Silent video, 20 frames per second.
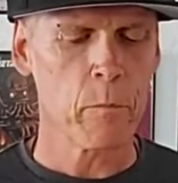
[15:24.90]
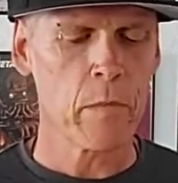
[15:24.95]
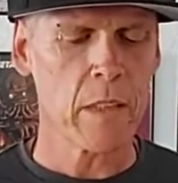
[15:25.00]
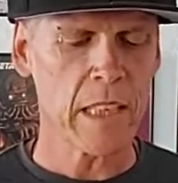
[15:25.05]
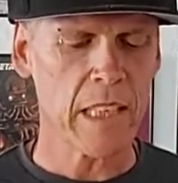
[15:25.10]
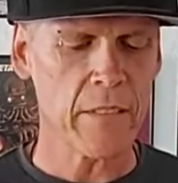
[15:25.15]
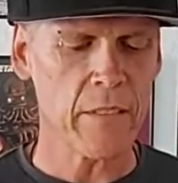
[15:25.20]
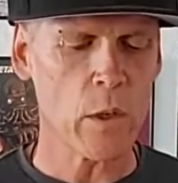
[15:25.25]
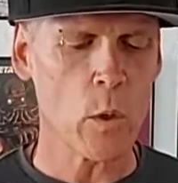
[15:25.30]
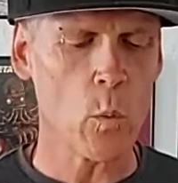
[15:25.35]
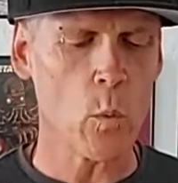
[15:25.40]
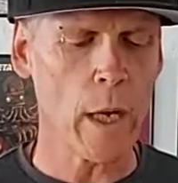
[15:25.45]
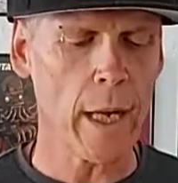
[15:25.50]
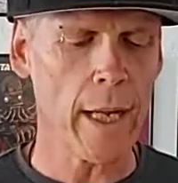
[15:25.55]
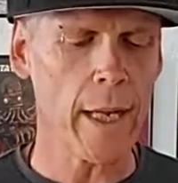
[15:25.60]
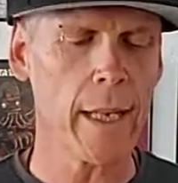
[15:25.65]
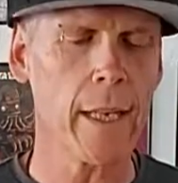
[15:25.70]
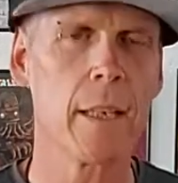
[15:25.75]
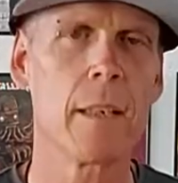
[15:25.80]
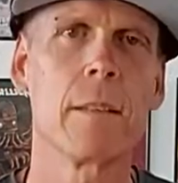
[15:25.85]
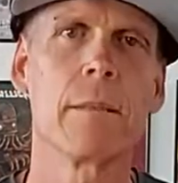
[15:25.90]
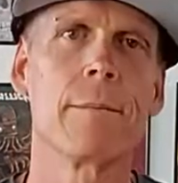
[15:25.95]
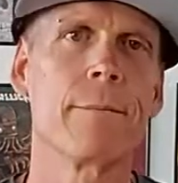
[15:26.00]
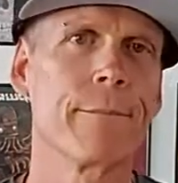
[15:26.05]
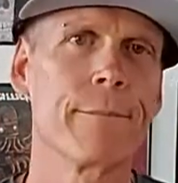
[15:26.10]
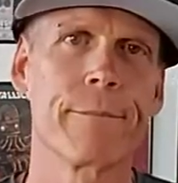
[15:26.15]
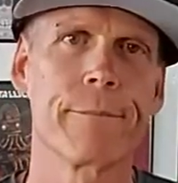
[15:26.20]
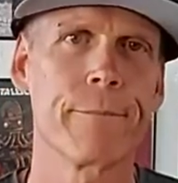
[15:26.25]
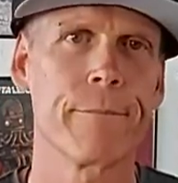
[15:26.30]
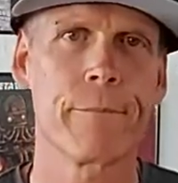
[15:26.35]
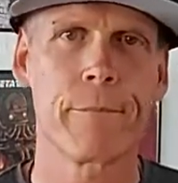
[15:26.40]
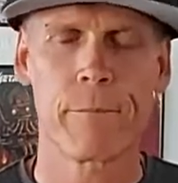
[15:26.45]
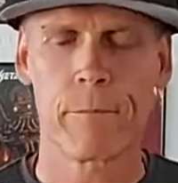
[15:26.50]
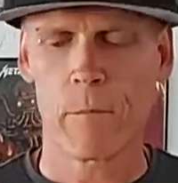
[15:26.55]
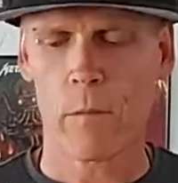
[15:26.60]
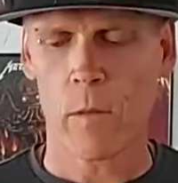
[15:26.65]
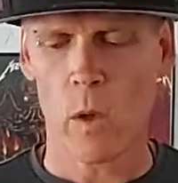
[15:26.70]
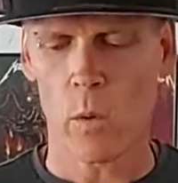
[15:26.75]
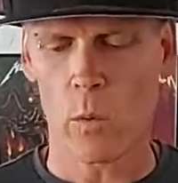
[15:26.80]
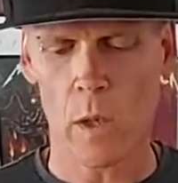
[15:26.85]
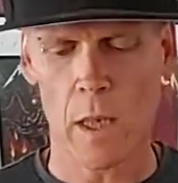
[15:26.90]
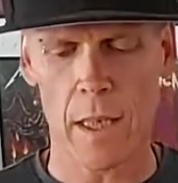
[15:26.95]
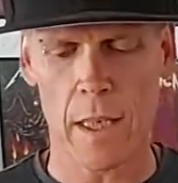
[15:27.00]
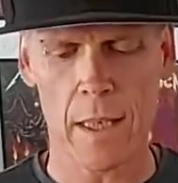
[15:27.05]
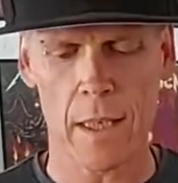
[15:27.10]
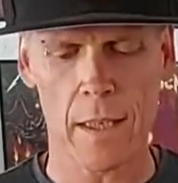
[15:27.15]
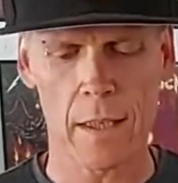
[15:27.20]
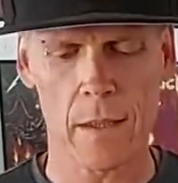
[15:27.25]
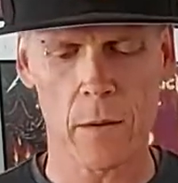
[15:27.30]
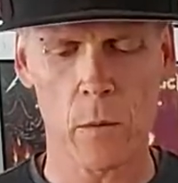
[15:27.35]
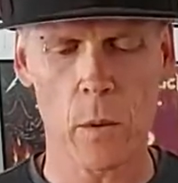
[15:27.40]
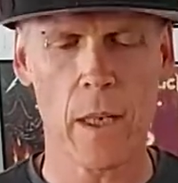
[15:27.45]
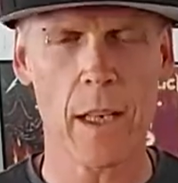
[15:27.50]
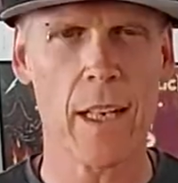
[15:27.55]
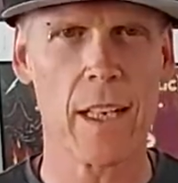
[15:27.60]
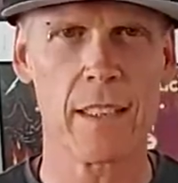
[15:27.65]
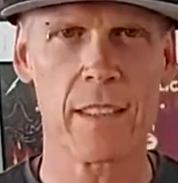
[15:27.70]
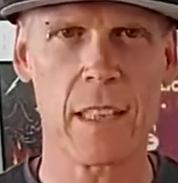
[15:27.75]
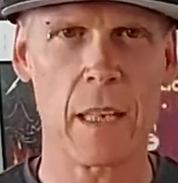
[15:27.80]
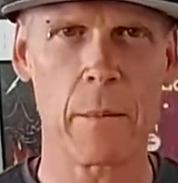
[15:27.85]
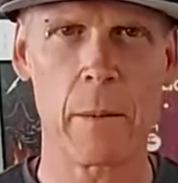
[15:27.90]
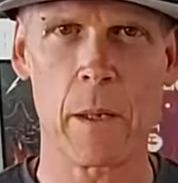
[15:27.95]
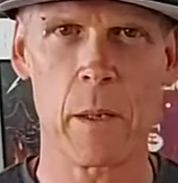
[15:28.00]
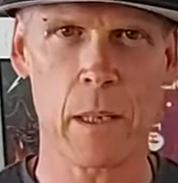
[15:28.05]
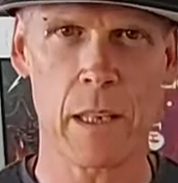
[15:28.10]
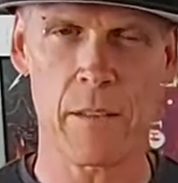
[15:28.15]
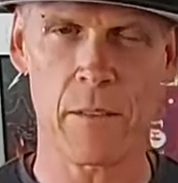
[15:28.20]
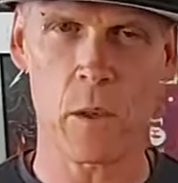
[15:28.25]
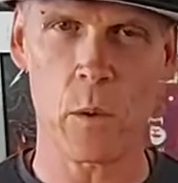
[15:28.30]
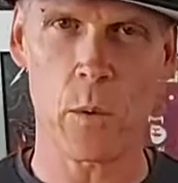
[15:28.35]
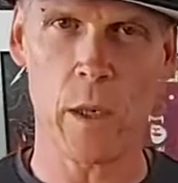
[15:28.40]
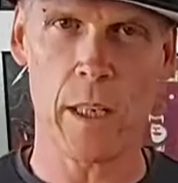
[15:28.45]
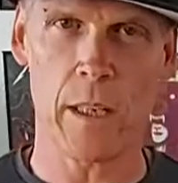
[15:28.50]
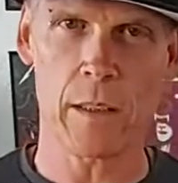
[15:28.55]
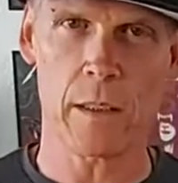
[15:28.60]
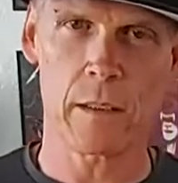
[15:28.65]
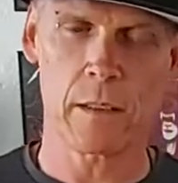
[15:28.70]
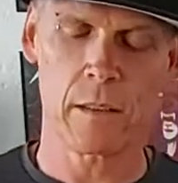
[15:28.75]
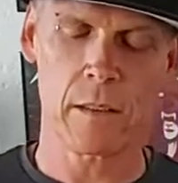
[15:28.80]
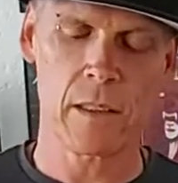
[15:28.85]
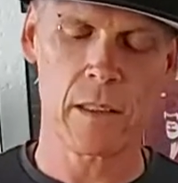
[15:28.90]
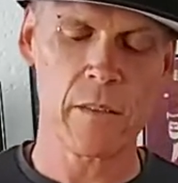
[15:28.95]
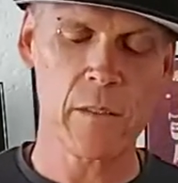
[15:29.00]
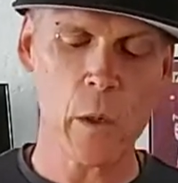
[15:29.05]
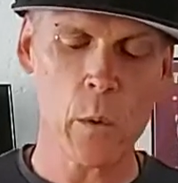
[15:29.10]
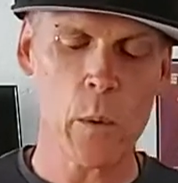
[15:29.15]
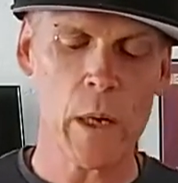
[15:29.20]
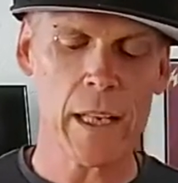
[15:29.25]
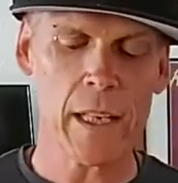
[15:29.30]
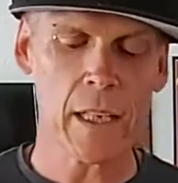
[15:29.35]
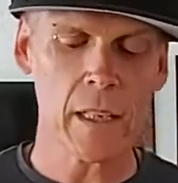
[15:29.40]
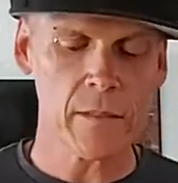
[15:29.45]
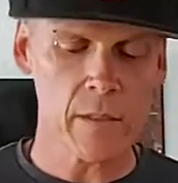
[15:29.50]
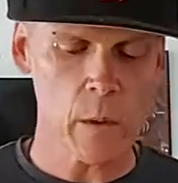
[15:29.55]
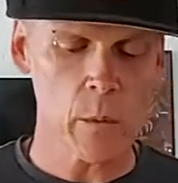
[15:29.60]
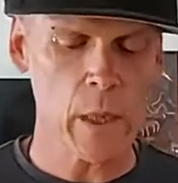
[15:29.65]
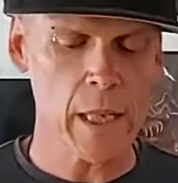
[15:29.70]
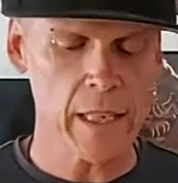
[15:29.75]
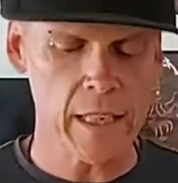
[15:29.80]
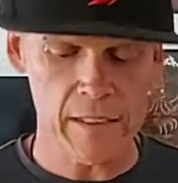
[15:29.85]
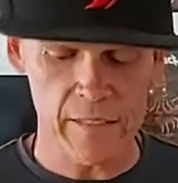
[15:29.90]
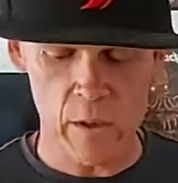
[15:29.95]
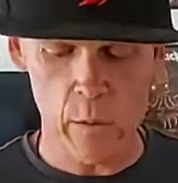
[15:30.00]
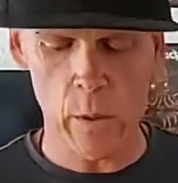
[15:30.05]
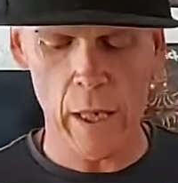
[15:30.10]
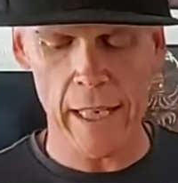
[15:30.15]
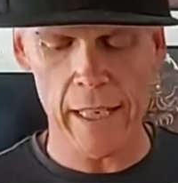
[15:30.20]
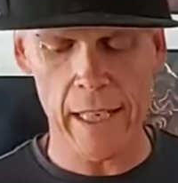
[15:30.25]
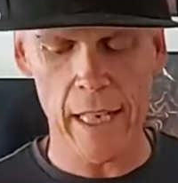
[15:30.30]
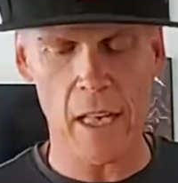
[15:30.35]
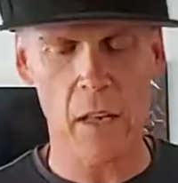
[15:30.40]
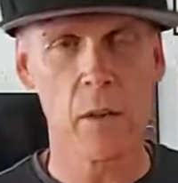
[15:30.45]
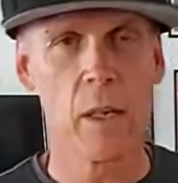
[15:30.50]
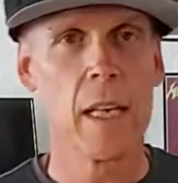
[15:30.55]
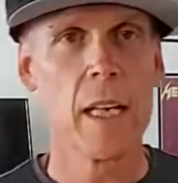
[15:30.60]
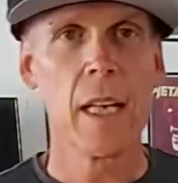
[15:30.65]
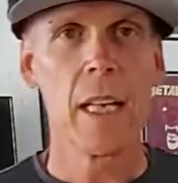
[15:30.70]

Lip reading: Give It Away. What can I say about Give It Away? Give it away, give it away, give it away now.